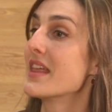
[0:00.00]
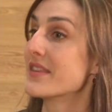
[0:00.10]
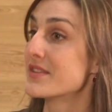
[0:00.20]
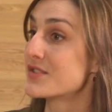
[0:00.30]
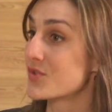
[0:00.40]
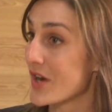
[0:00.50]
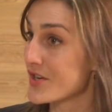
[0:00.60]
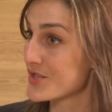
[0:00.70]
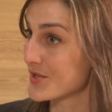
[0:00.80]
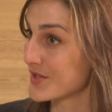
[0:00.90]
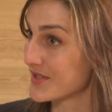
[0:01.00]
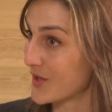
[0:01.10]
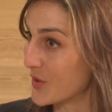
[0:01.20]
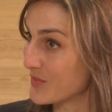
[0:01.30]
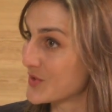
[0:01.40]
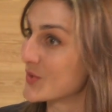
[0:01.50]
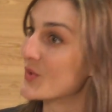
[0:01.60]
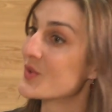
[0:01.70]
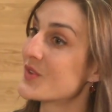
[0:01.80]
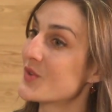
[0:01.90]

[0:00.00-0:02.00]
The structured homeschools,